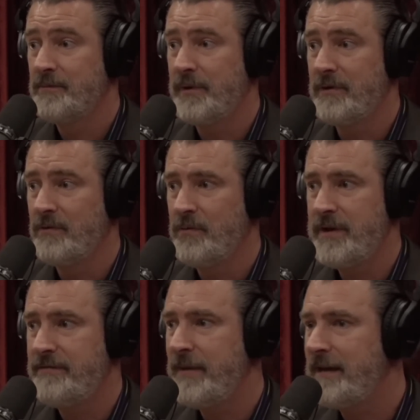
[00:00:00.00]
but
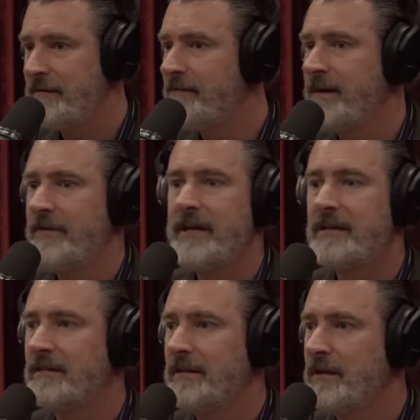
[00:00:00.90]
we've made it very
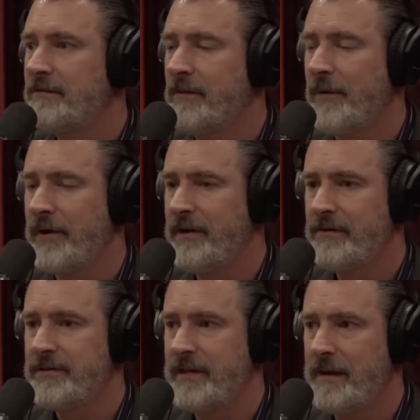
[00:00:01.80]
clear from our
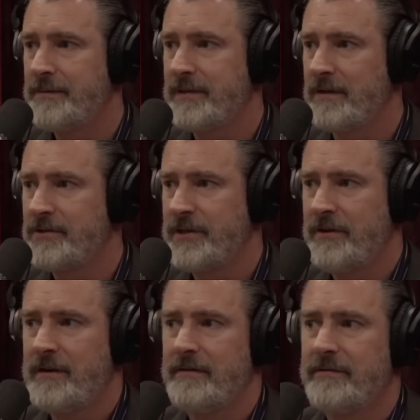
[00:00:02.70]
intercepts and our
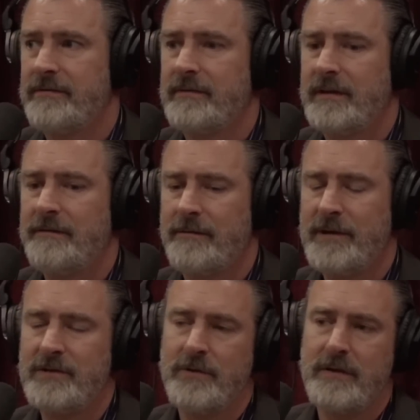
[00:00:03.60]
sharing of
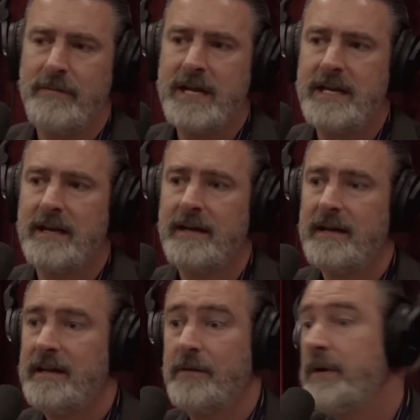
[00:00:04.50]
information with the media
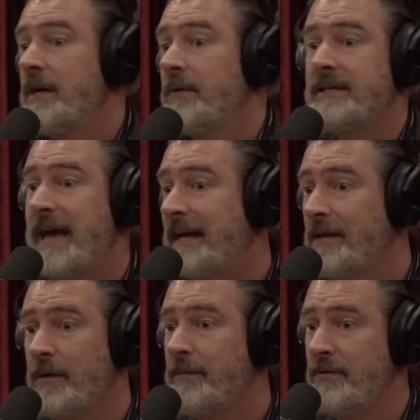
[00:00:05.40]
that we know
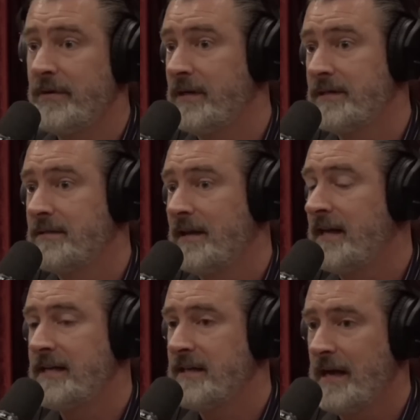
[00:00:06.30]
exactly where Putin is at
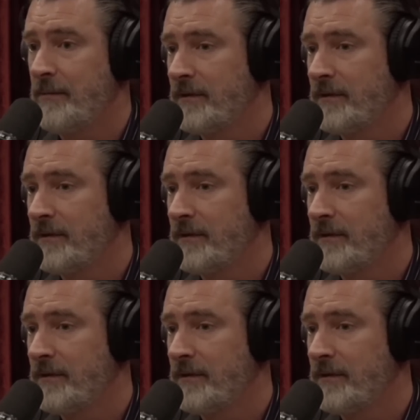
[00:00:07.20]
any time.